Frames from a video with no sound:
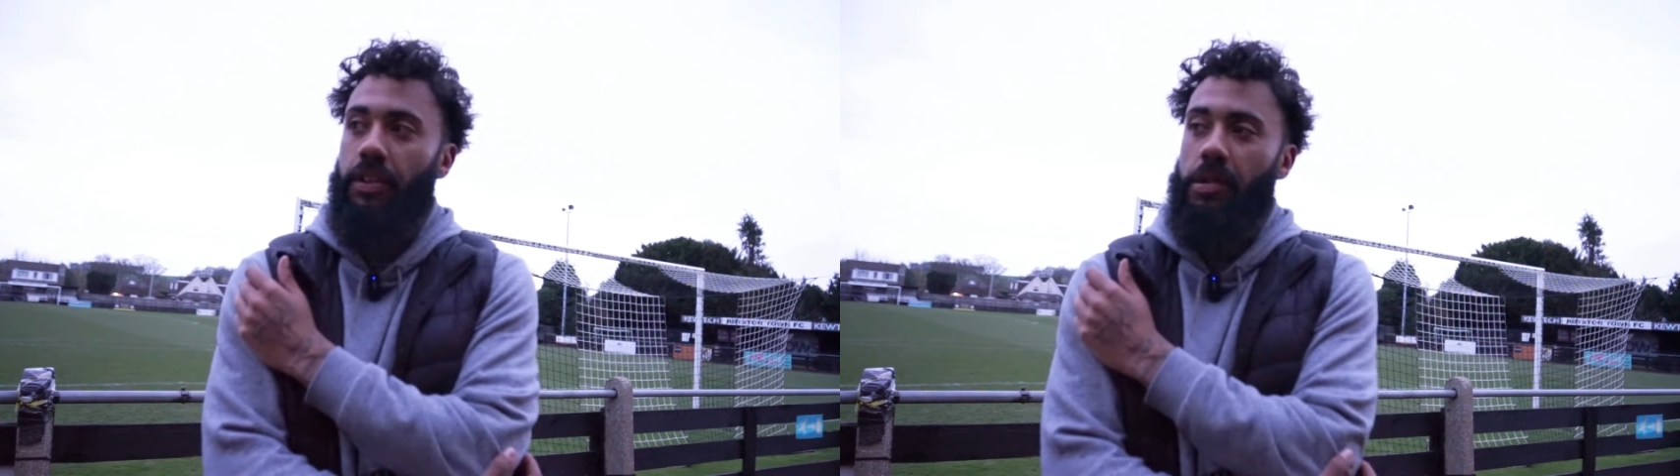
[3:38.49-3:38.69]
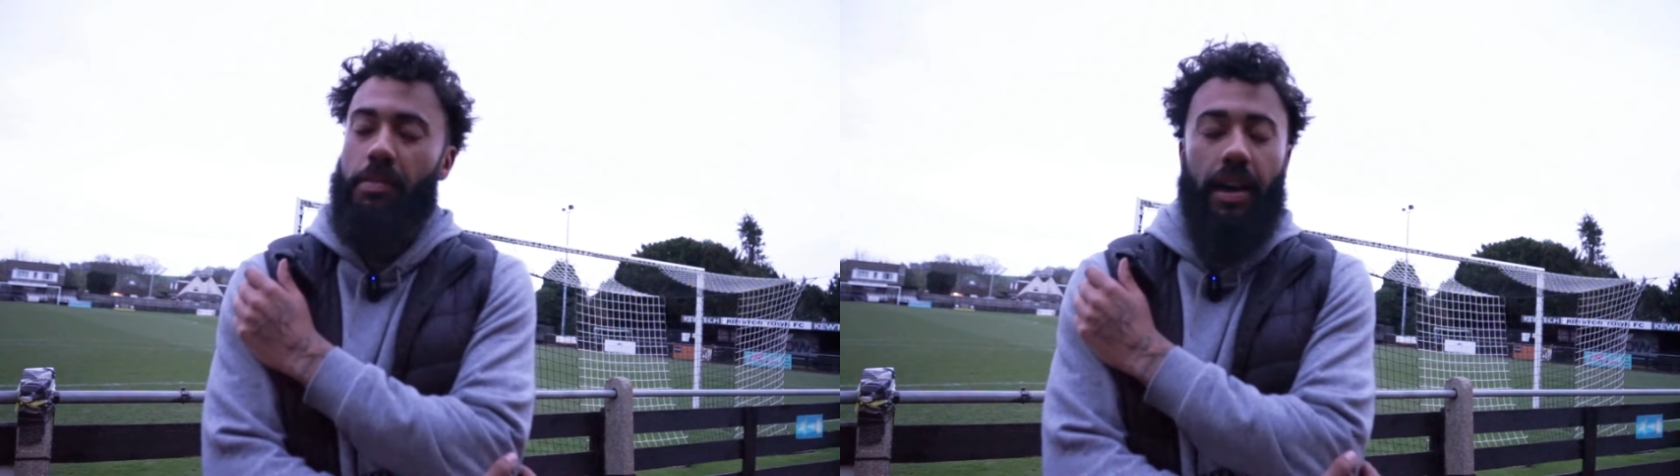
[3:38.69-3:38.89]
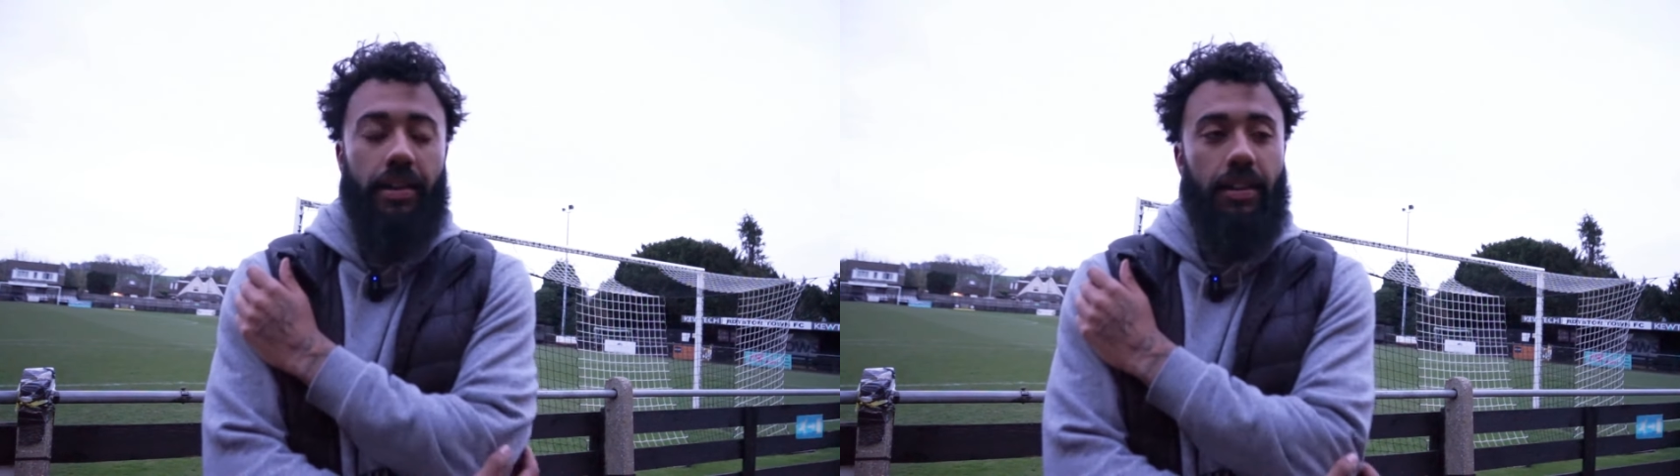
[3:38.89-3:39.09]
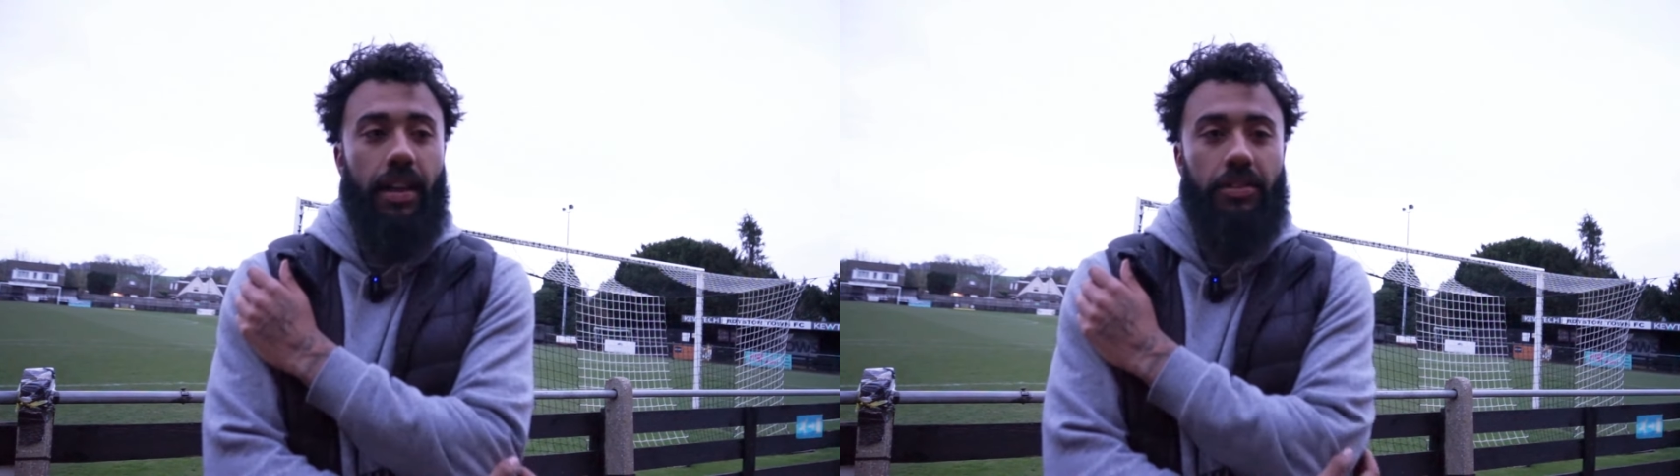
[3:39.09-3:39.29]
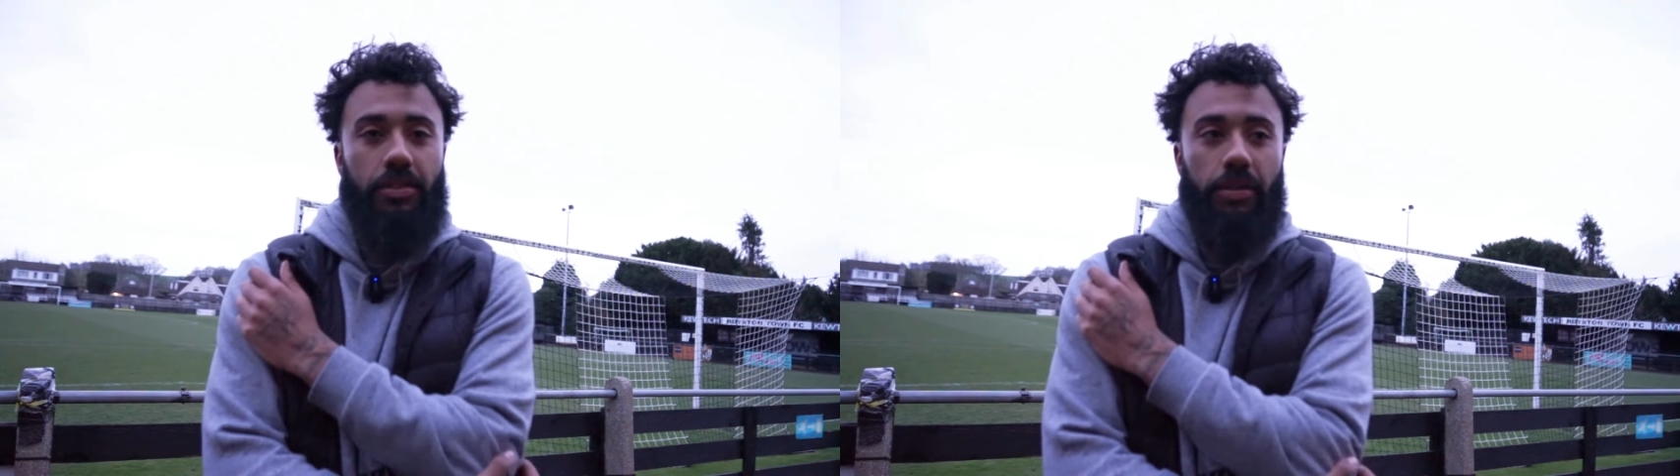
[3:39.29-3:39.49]
looking back at the
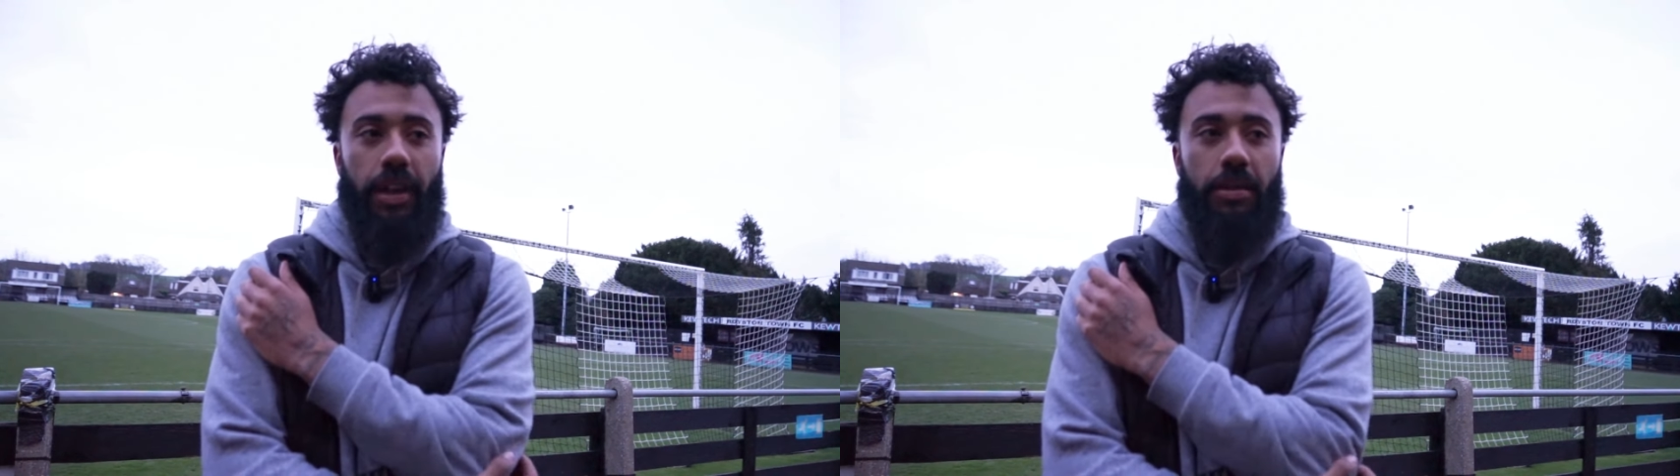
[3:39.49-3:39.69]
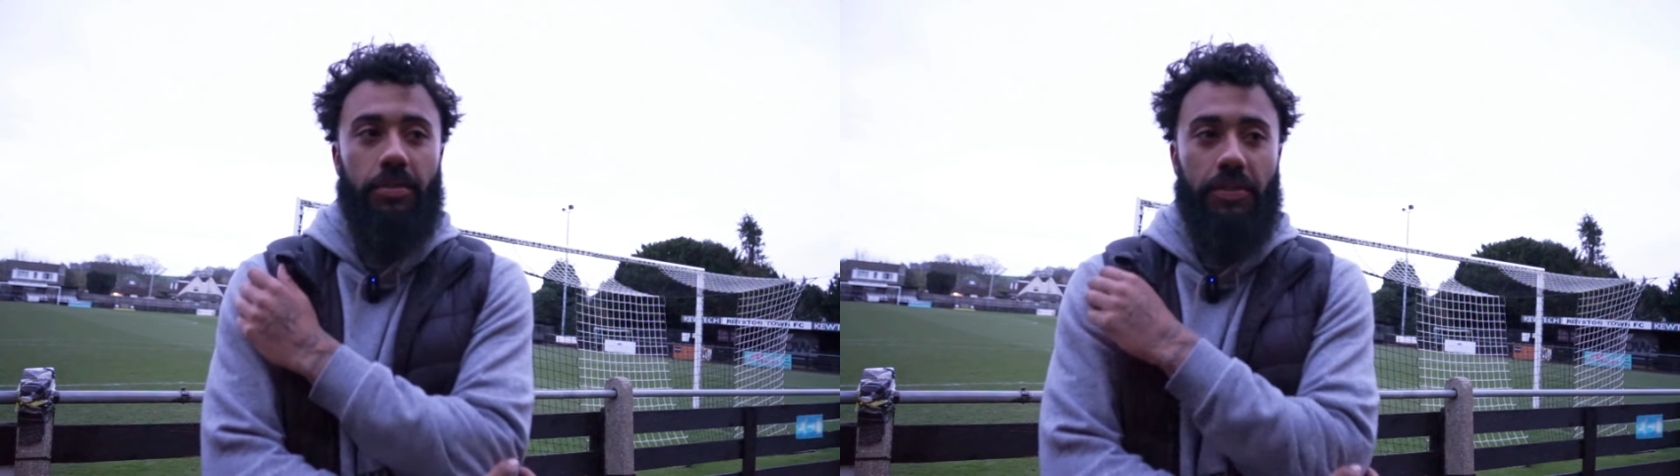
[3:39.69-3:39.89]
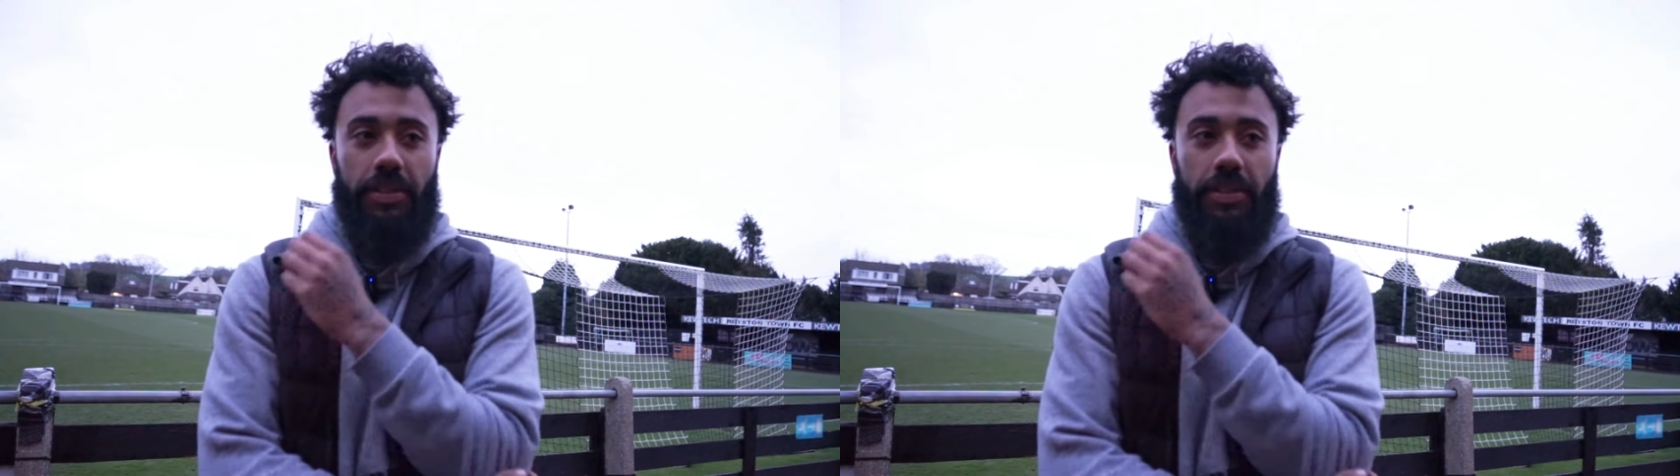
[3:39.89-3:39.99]
last 2 games,